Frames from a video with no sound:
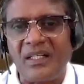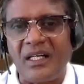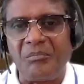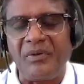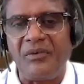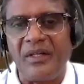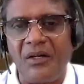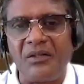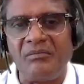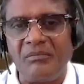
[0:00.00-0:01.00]
couple of,
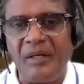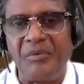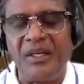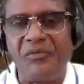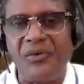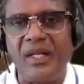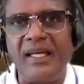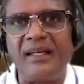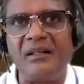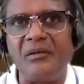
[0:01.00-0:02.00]
maybe if you
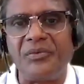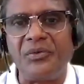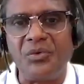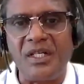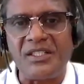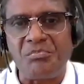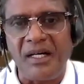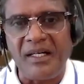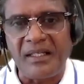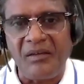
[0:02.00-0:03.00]
take a few years back,